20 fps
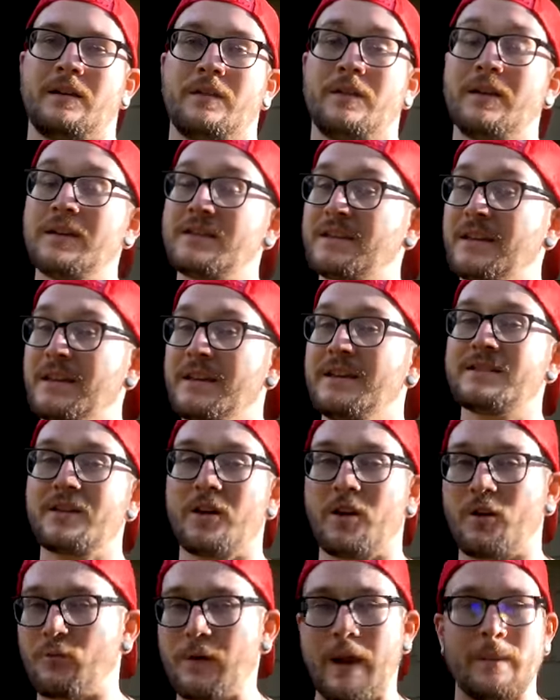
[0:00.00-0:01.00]
This is
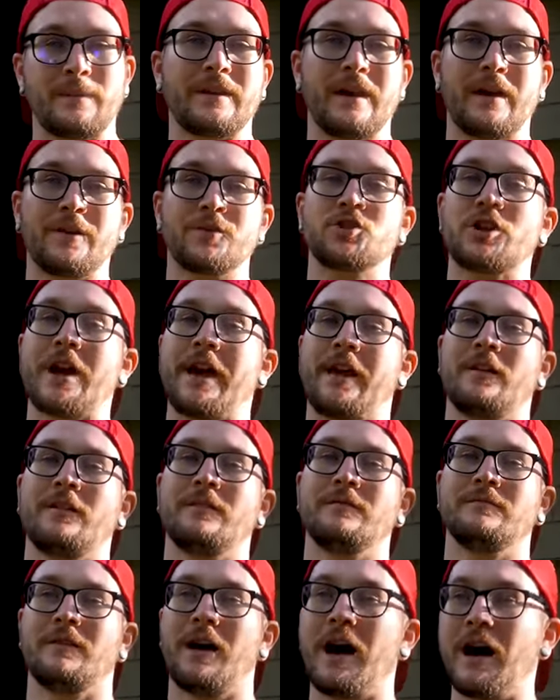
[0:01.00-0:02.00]
a reptile
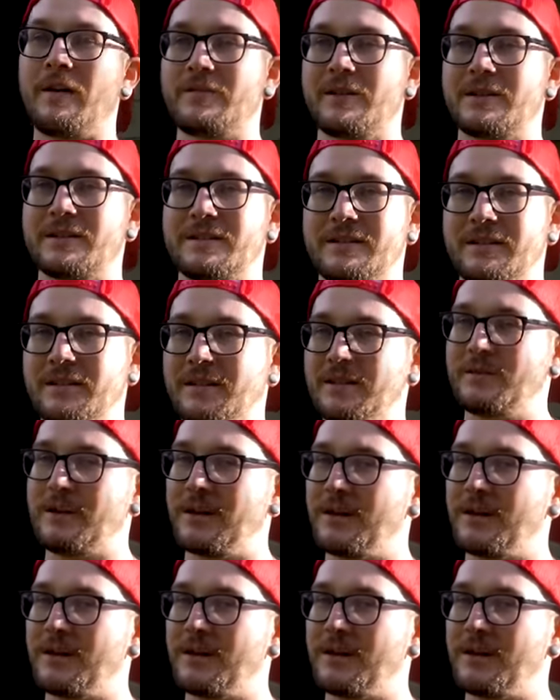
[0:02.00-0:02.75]
channel, obviously,